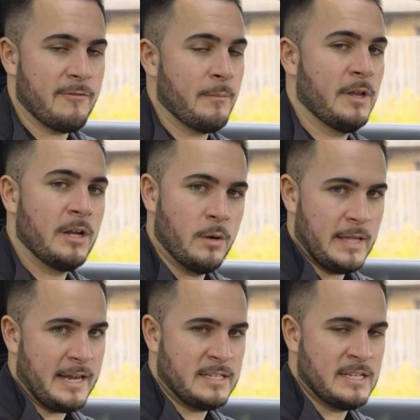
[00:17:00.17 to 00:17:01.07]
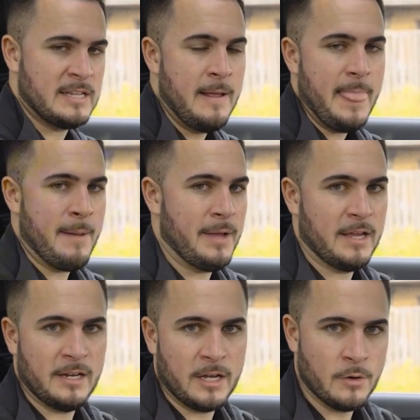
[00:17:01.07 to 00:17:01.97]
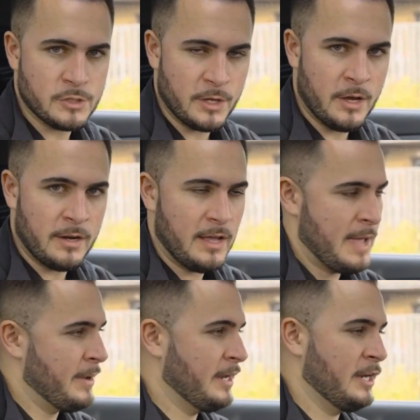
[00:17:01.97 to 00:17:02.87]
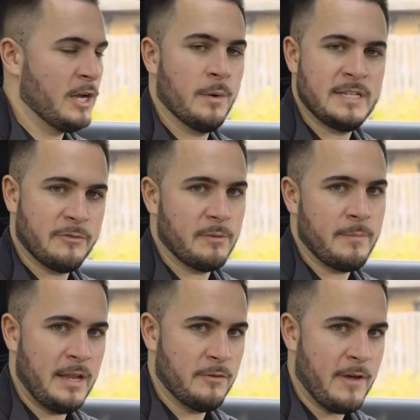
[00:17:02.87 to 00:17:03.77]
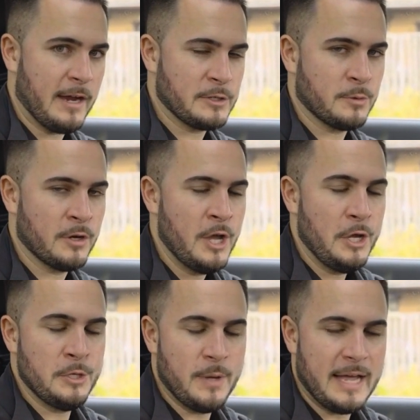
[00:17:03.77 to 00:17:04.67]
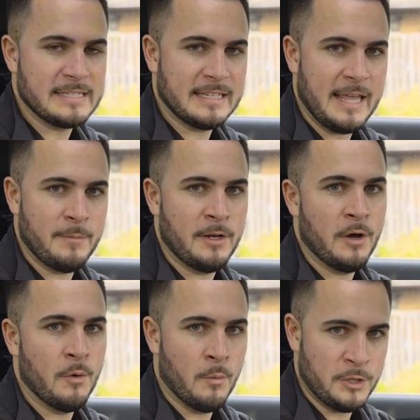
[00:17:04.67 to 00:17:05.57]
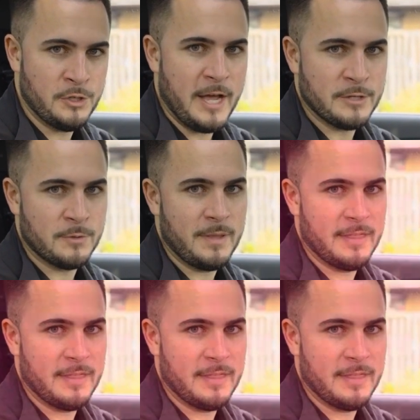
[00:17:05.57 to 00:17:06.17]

if I'm going to go Lexus, am I going to go Toyota? Am I going to go a different manufacturer? You guys can let me know what you guys would be